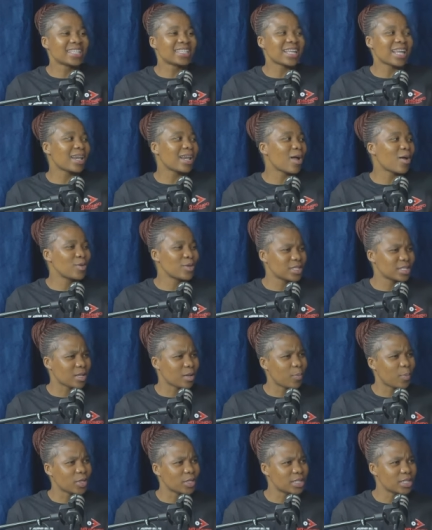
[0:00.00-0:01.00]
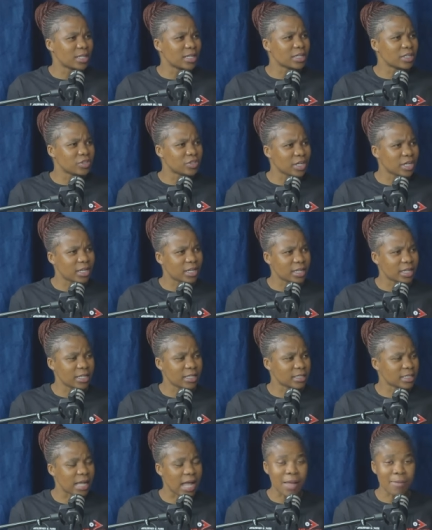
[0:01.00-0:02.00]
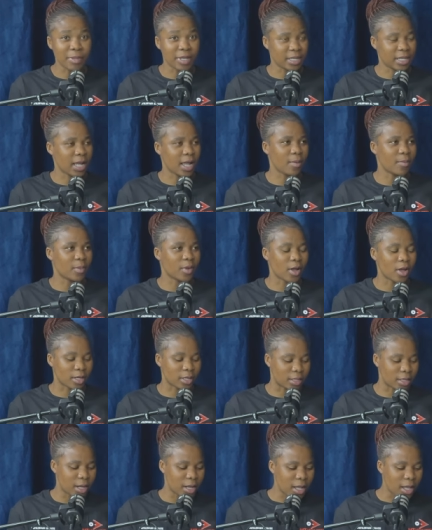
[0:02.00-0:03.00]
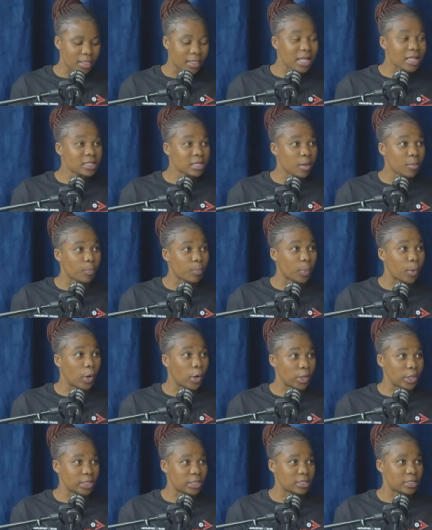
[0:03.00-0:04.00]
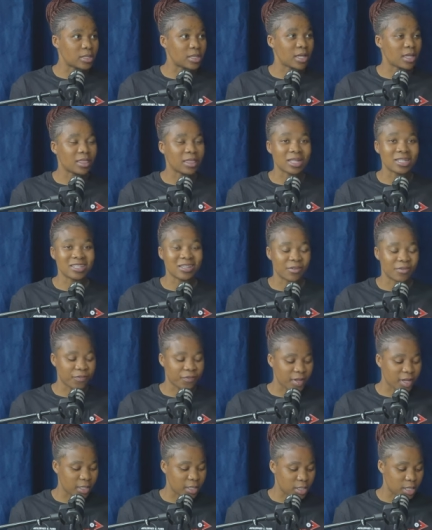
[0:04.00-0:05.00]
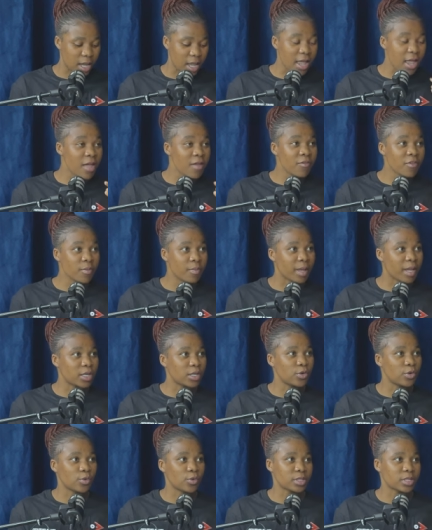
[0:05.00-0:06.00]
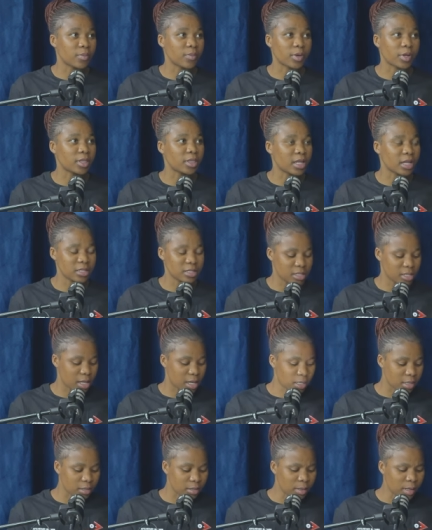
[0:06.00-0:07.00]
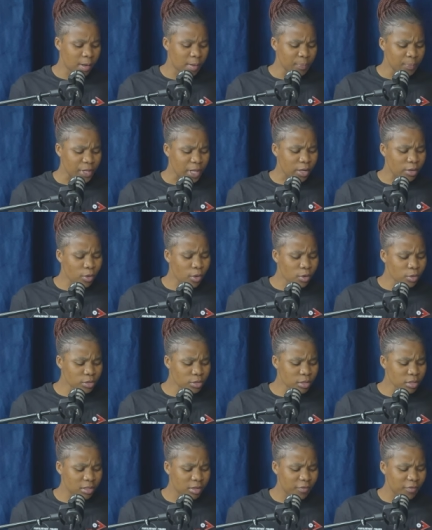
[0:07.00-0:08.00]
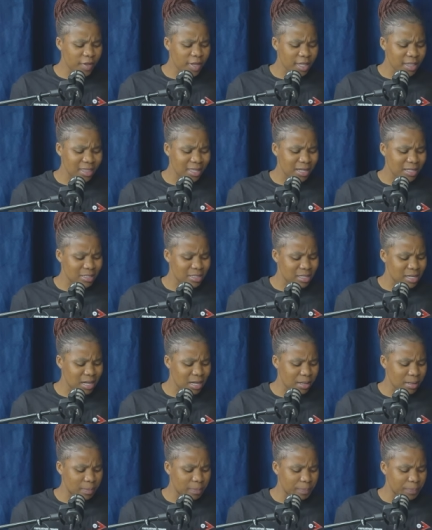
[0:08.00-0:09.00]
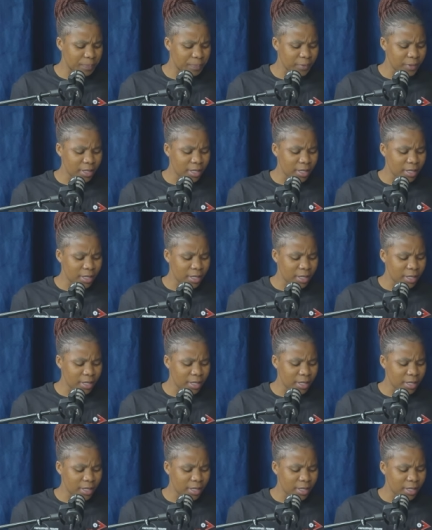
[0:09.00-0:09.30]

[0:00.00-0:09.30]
is that how he's supporting literally in, I mean, come on. That's a point there. That's a fact. Everybody knows about that scandal. And also the fact that, um,